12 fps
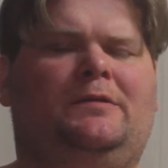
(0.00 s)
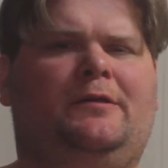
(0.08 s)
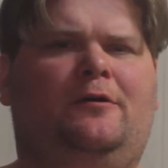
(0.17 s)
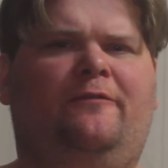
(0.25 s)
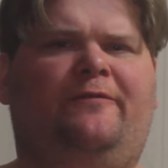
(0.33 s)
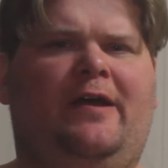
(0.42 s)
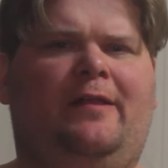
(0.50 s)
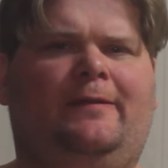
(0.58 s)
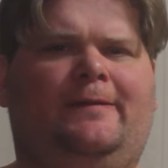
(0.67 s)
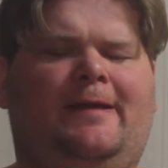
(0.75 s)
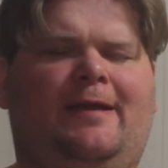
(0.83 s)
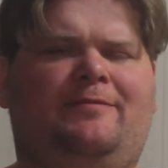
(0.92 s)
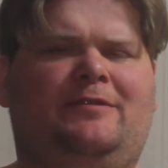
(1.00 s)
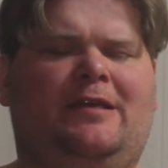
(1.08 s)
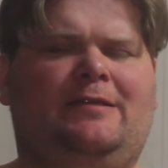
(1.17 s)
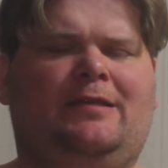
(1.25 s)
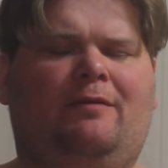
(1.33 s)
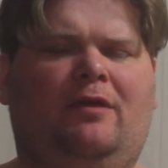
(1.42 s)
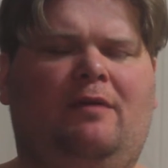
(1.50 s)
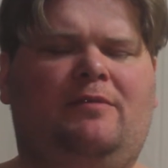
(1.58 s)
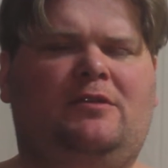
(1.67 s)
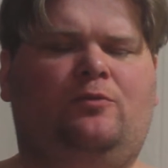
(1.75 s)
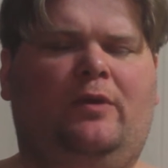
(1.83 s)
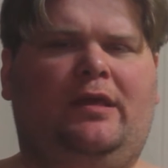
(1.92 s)
So Valentine's Day is coming up
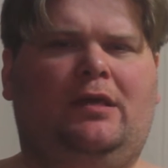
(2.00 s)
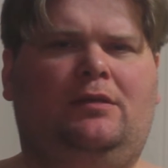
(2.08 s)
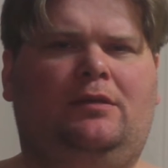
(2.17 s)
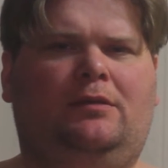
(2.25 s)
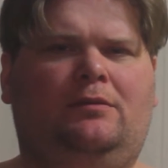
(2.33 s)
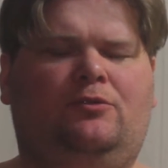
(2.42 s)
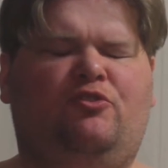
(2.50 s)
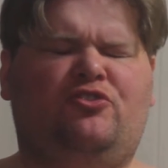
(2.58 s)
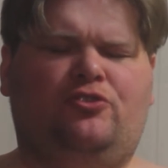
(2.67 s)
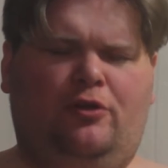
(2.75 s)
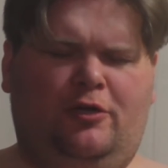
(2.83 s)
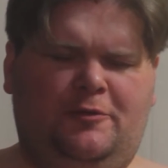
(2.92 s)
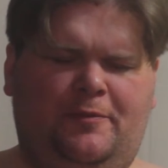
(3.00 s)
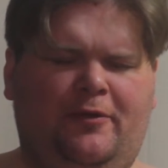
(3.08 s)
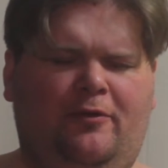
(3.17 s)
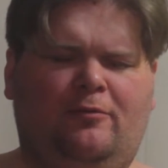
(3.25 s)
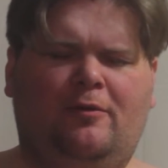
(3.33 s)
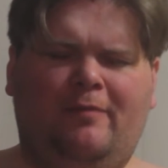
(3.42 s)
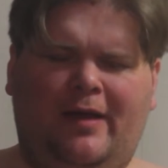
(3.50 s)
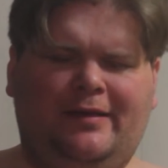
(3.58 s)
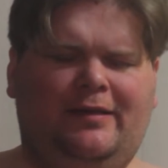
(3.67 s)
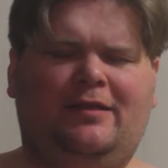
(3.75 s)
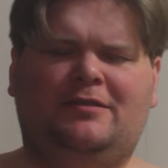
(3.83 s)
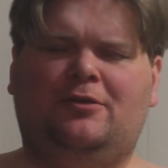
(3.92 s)
this weekend, and Trisha Hershberger
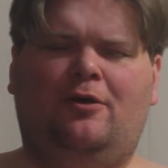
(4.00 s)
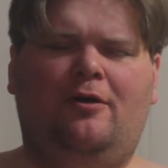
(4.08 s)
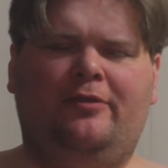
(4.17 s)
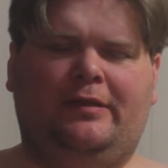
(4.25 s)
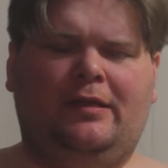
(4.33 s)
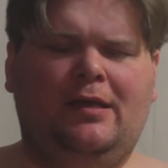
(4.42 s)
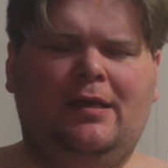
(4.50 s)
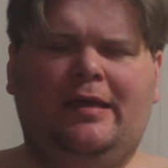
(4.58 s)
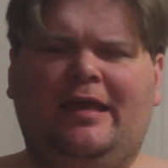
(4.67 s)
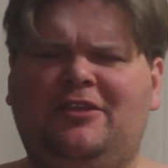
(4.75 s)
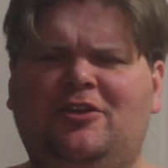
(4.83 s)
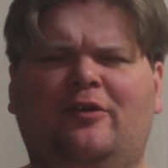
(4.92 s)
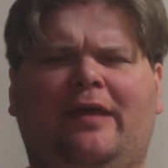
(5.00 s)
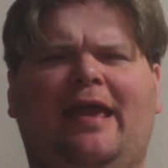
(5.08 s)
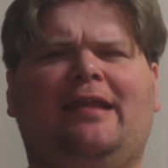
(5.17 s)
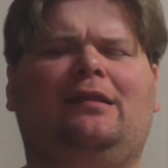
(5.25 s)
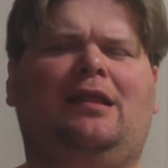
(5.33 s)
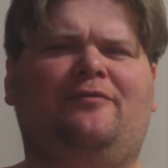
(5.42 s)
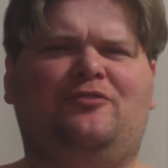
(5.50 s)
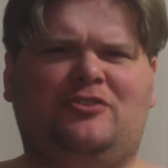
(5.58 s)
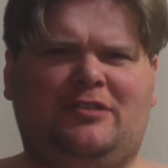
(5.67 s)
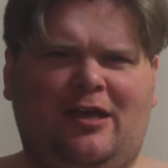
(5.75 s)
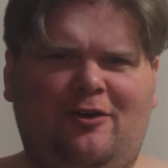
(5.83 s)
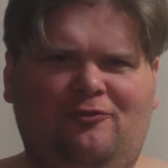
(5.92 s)
reminded us all that it's okay to love
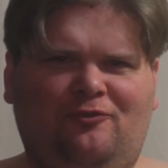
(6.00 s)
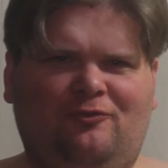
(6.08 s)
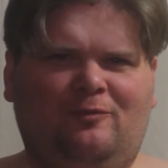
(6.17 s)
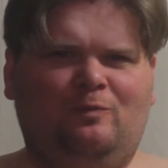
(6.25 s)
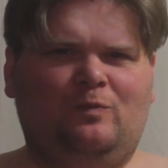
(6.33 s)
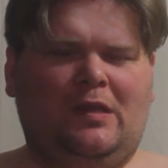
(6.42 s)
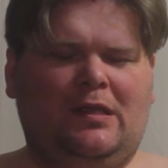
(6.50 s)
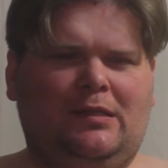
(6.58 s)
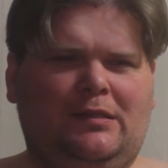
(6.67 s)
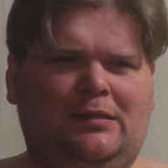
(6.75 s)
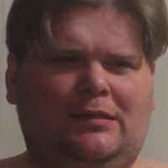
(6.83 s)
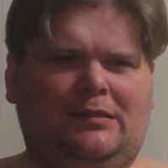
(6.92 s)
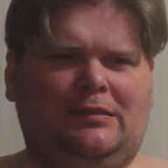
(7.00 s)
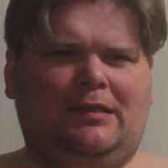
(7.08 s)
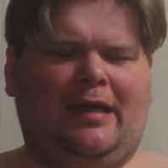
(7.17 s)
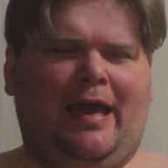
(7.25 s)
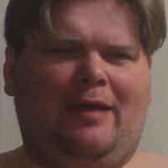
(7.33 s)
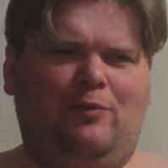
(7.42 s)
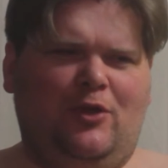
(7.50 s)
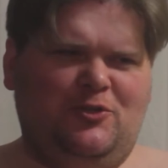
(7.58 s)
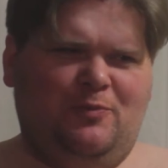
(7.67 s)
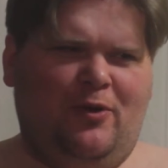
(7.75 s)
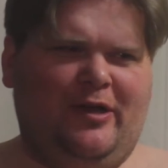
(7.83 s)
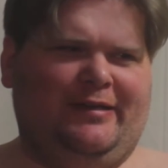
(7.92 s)
yourself. At
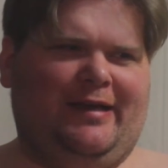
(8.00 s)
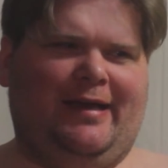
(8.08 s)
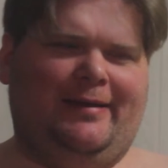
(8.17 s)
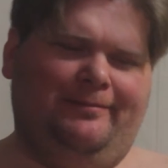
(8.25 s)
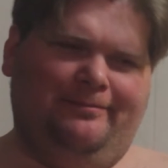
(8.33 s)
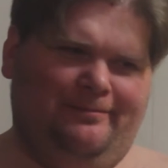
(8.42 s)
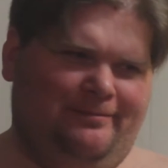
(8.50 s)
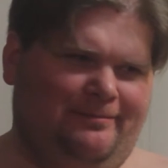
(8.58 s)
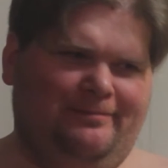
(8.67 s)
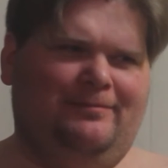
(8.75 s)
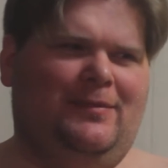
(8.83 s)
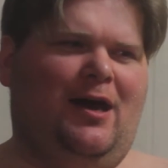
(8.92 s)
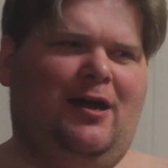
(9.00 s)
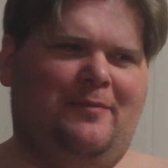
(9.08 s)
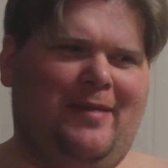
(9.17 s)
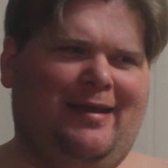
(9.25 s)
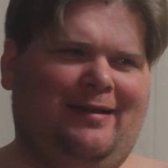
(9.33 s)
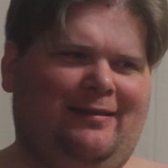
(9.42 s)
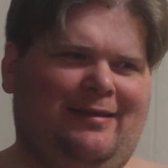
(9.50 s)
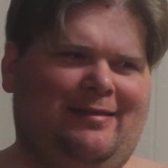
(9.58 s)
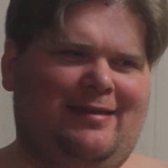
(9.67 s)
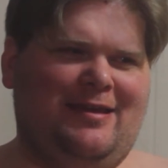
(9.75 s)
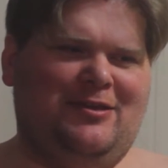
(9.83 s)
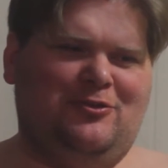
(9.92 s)
which point I automatically
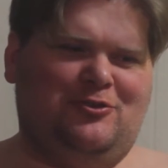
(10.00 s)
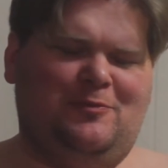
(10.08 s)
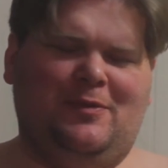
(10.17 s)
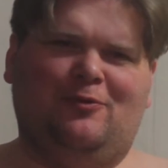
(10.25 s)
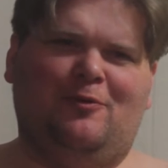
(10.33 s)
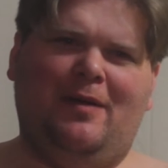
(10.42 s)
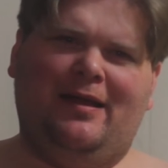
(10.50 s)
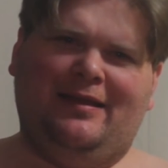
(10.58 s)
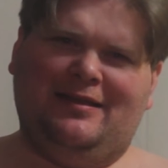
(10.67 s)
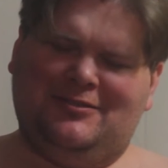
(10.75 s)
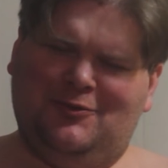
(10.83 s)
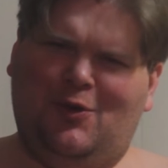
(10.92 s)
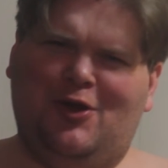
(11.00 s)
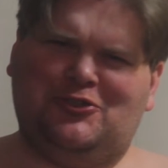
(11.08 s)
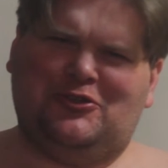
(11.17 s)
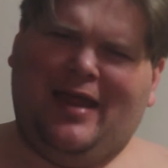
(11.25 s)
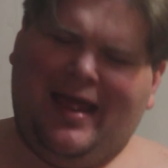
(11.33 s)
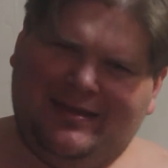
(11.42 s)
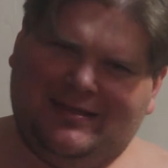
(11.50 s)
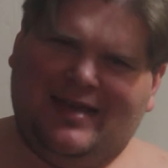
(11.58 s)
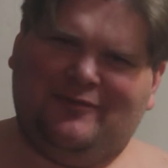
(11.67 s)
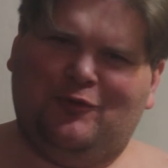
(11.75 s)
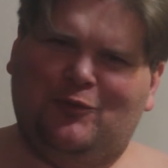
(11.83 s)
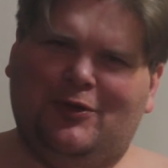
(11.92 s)
think you should be reminding us to wash our hands
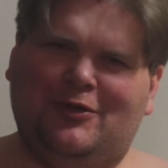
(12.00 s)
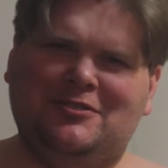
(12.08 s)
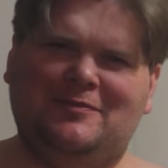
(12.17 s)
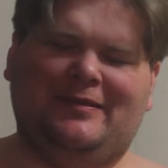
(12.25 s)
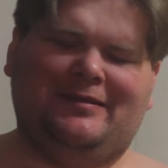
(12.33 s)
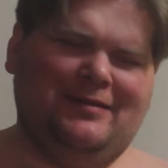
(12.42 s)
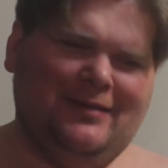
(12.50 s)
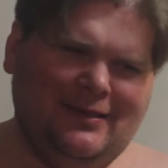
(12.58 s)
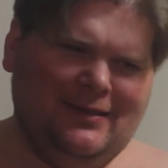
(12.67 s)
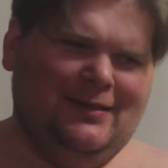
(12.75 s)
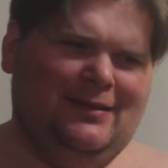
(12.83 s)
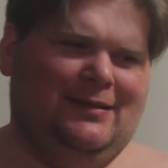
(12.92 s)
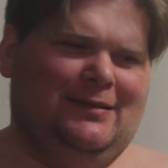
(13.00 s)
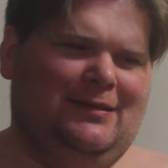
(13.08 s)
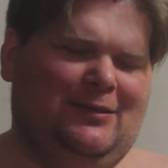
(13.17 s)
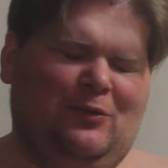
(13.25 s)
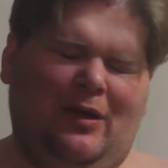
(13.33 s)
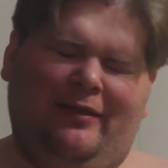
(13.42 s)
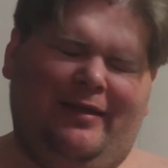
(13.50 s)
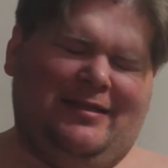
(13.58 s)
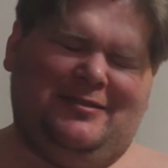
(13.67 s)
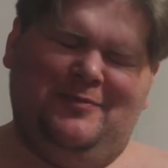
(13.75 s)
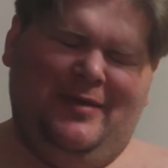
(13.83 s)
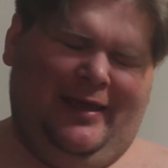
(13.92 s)
afterwards, but, well,
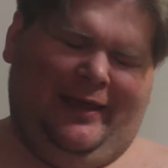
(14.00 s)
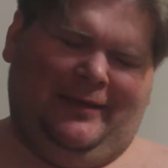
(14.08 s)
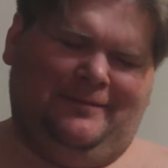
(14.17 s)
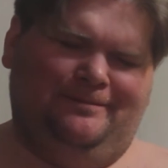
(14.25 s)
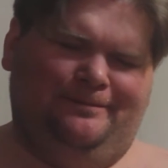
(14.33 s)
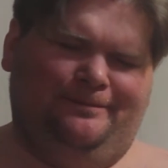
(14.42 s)
that's me.